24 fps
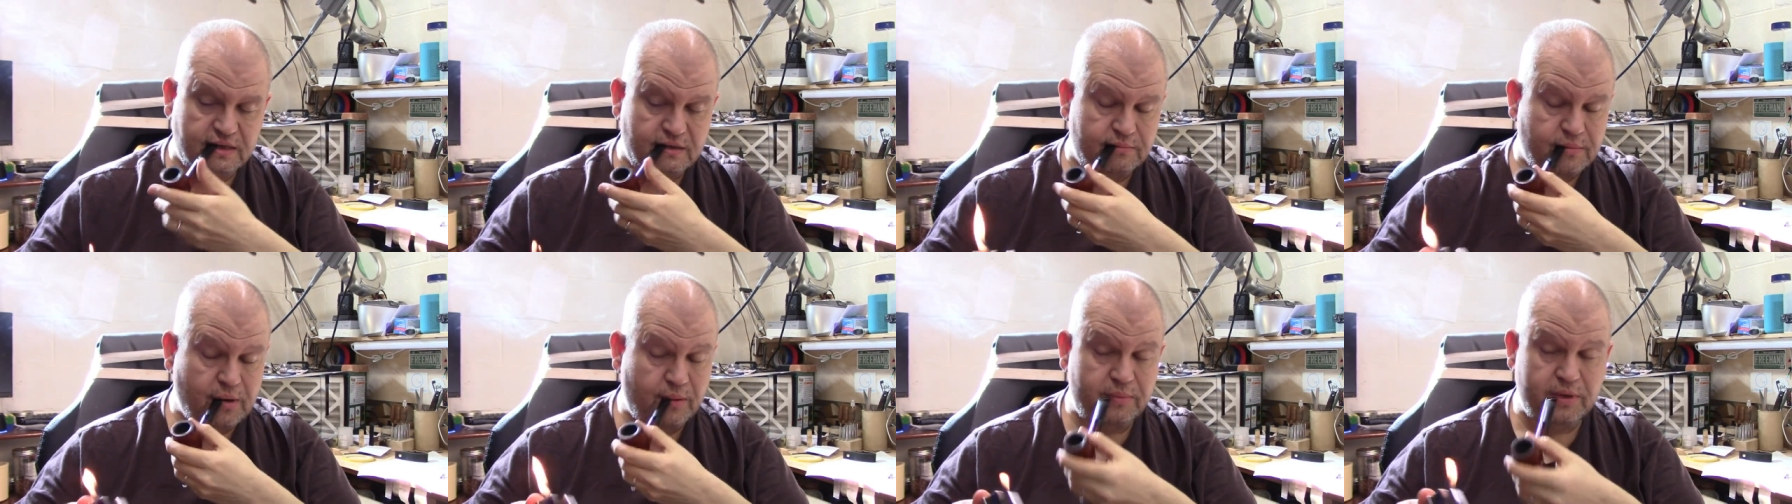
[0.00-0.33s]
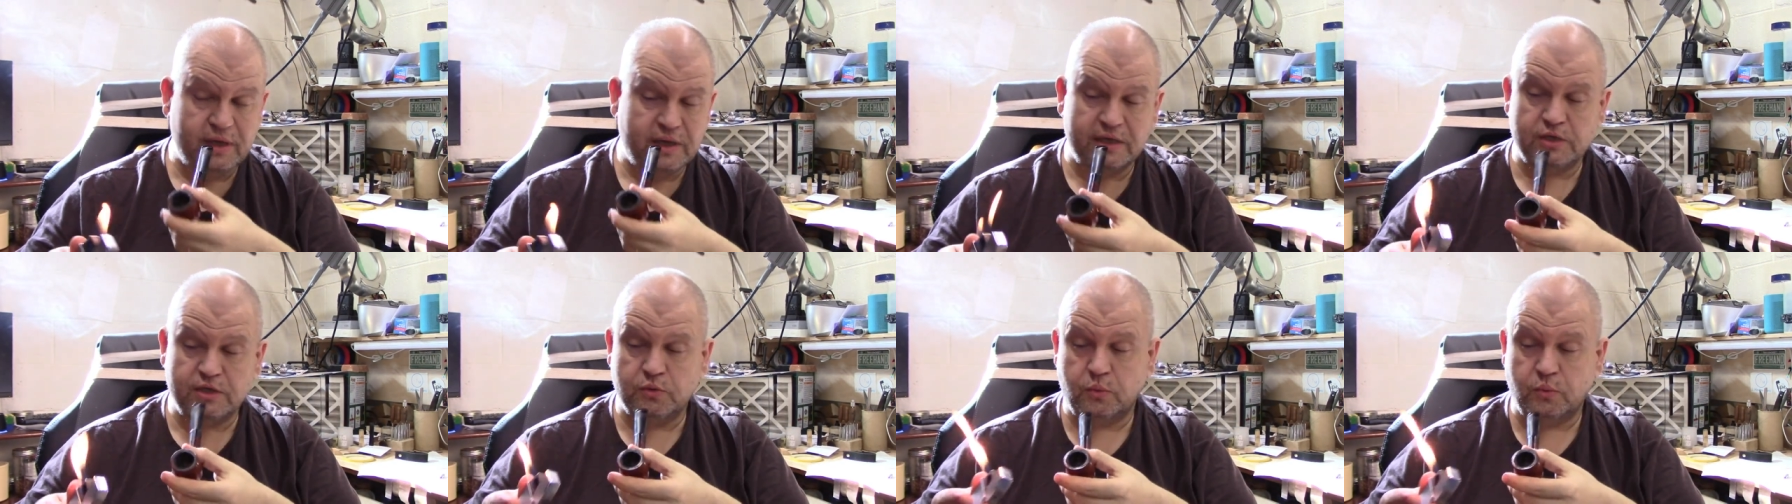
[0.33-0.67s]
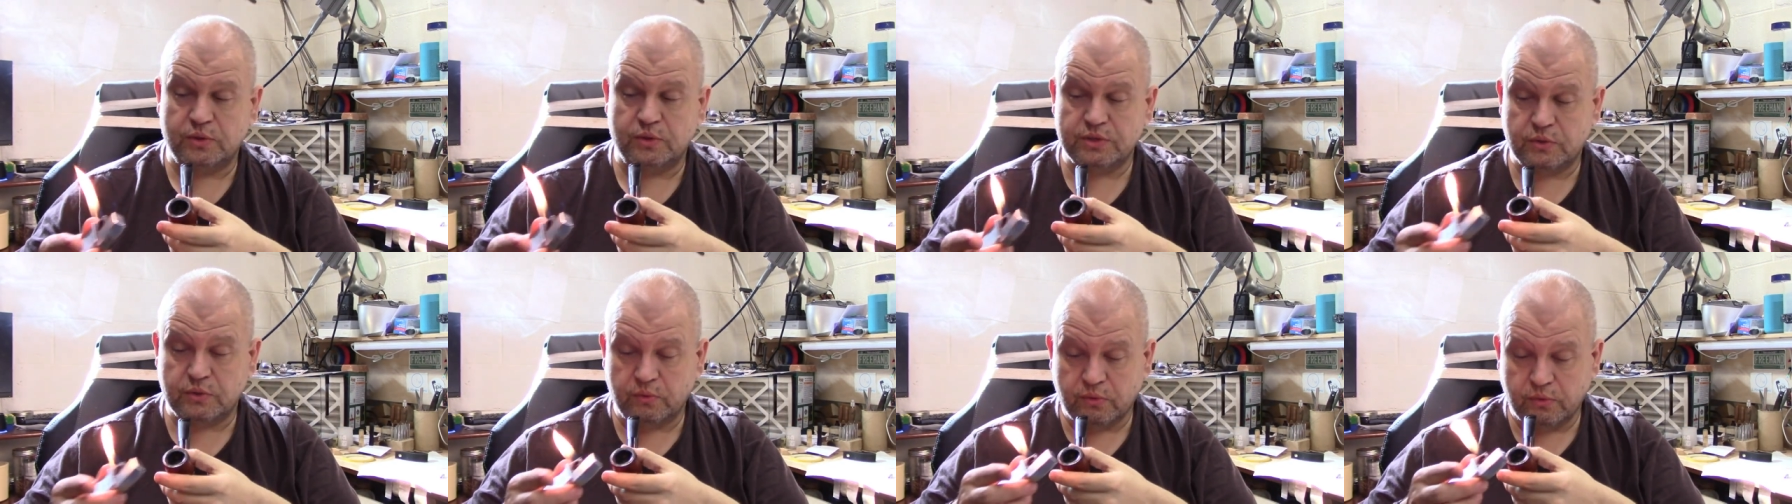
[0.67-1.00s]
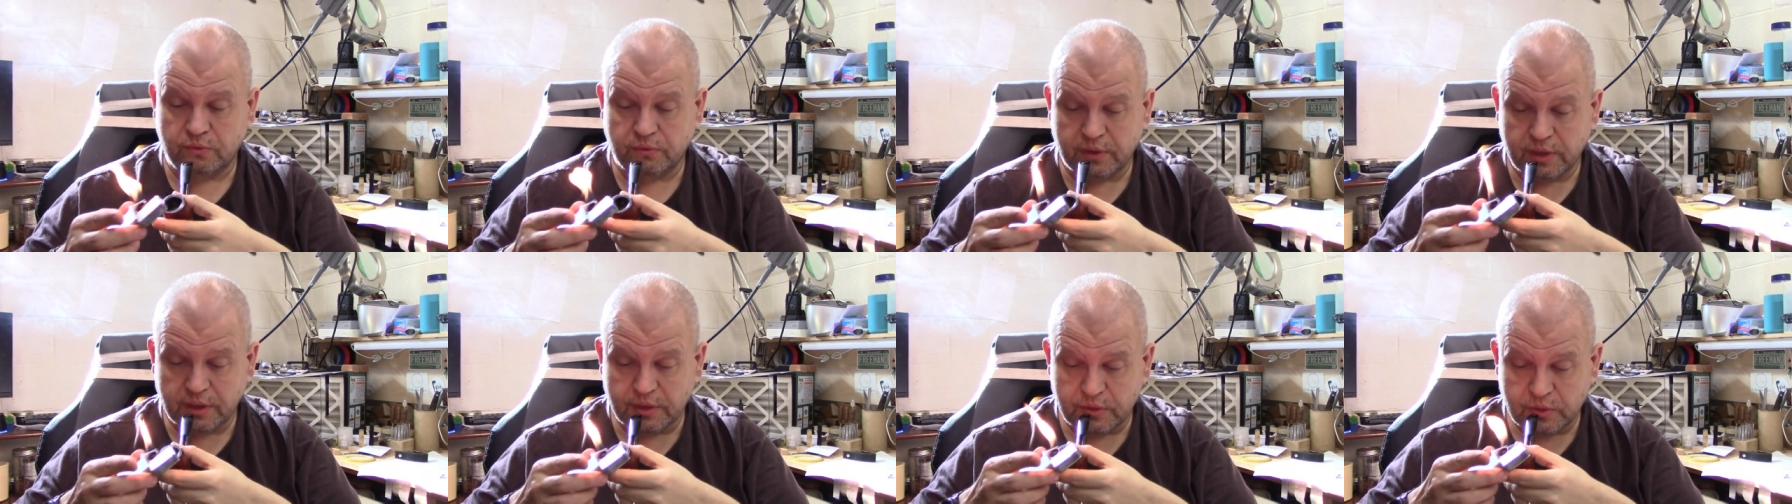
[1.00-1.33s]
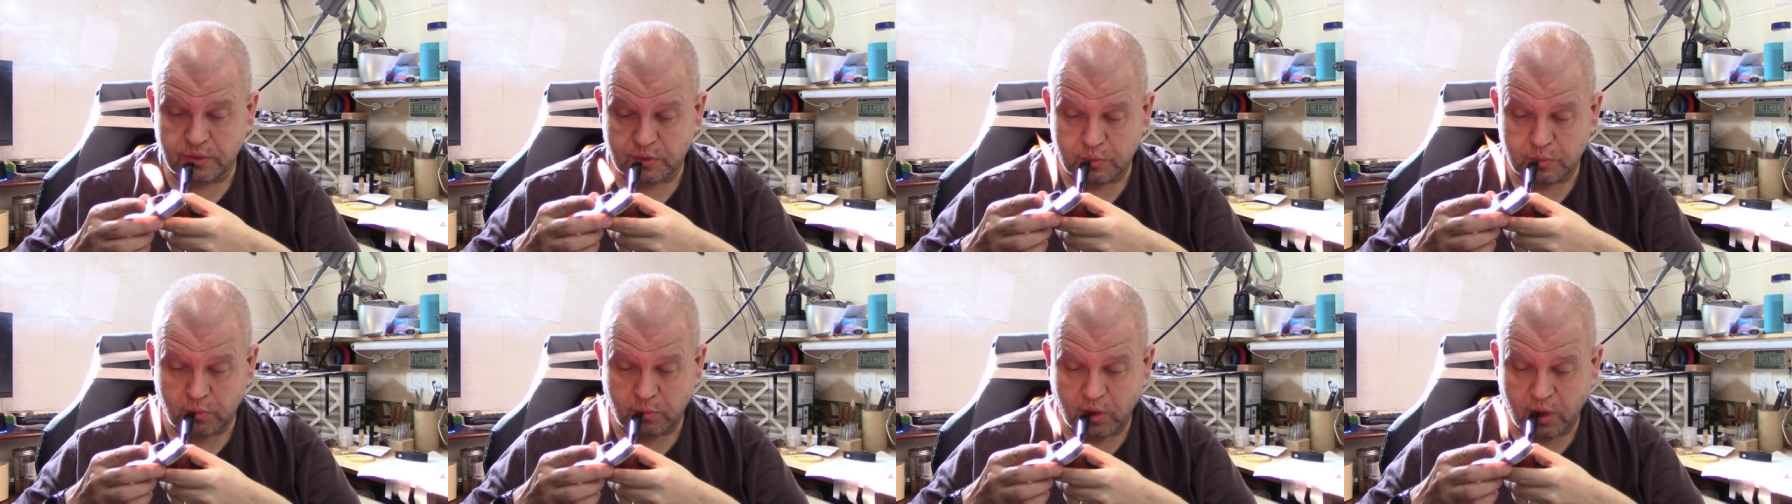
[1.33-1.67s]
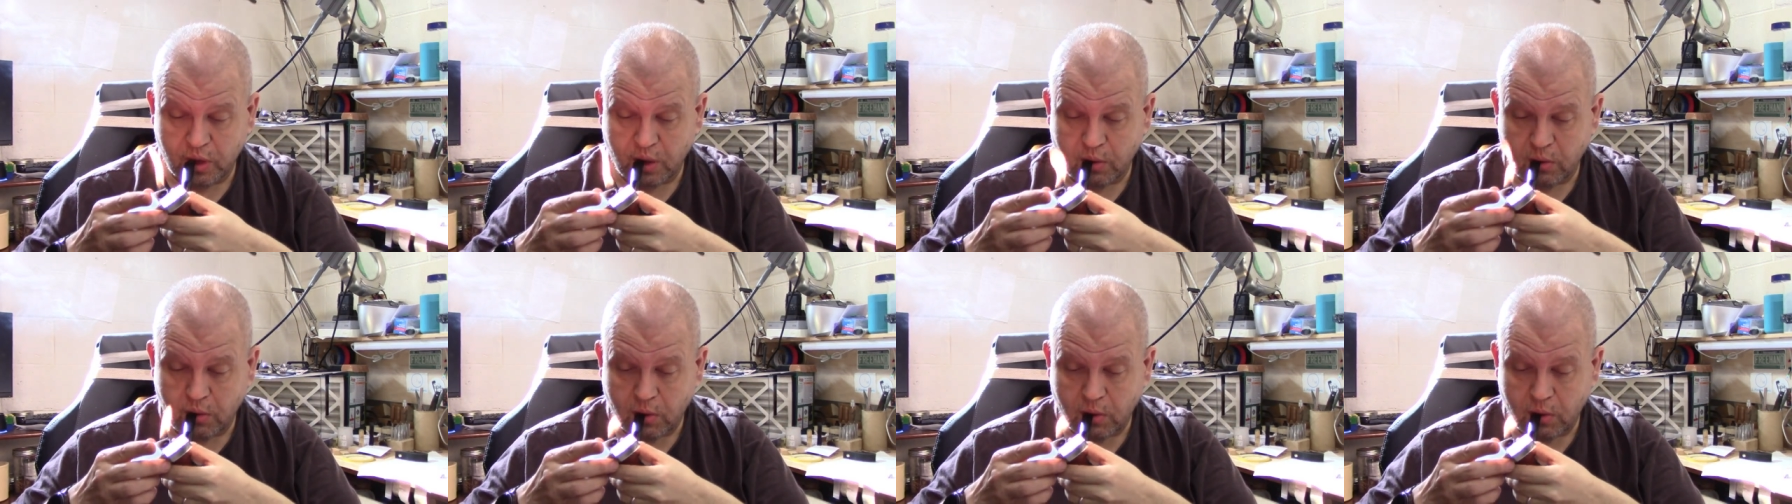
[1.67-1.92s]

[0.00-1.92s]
or maybe I just wasn't ordering in the spring.